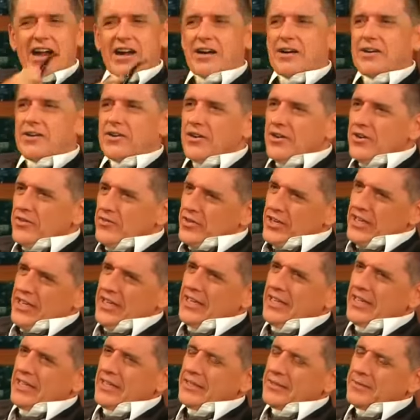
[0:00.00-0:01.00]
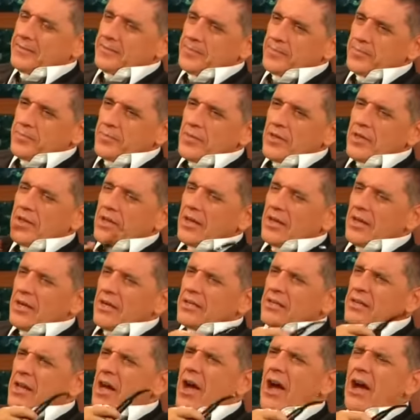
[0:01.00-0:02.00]
Really? No,
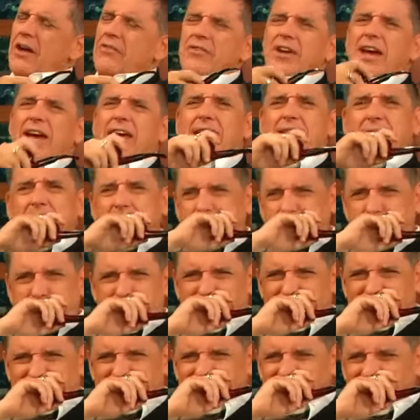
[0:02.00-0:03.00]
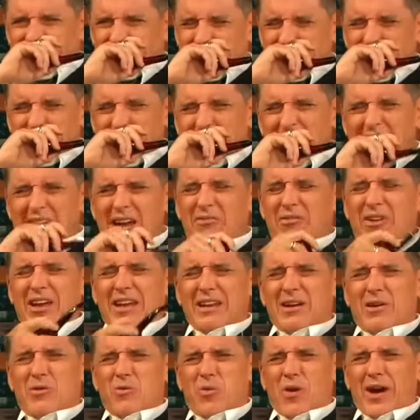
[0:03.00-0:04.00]
I read it. I read it a
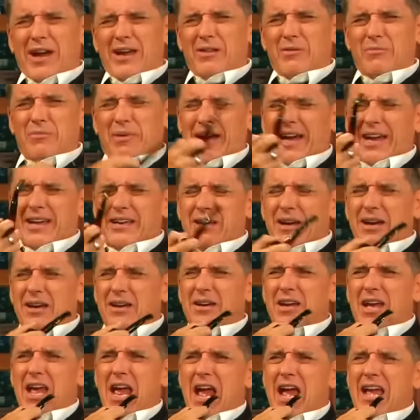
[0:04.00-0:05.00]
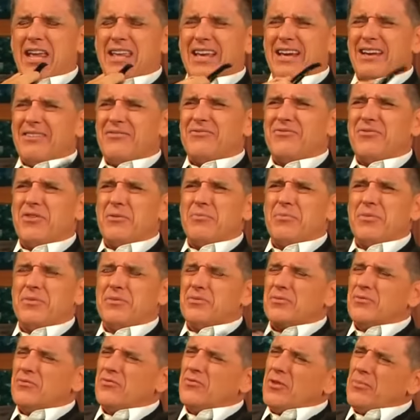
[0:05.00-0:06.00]
while back. Uh, I can't rem
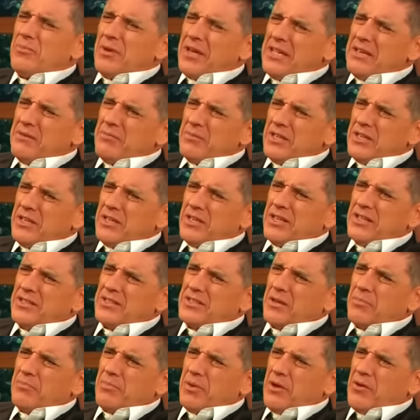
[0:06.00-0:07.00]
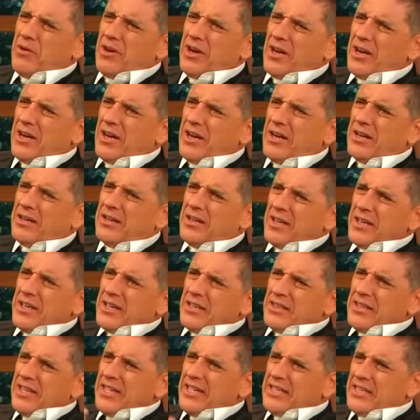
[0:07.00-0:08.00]
remind me. It's about a
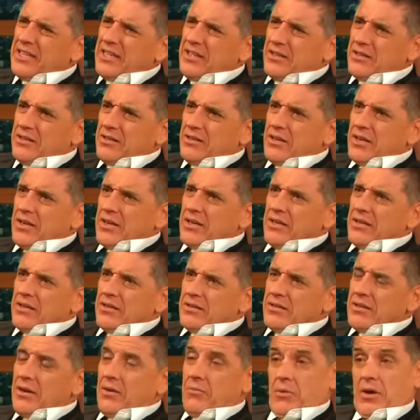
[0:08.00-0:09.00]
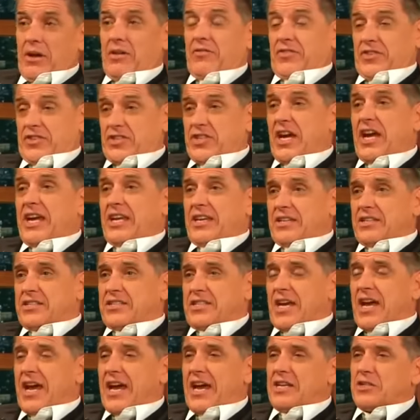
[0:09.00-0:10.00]
lady. Vaginas. Yeah, well, vaginas, yeah.
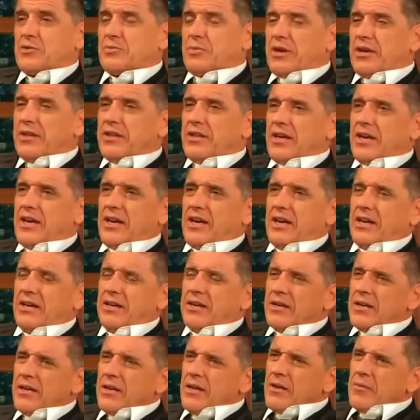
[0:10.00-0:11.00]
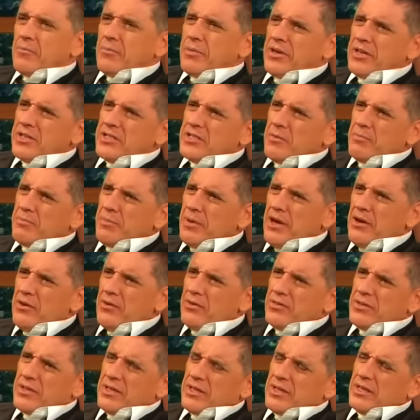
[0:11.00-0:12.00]
yes, but the. Uh, but it's about the.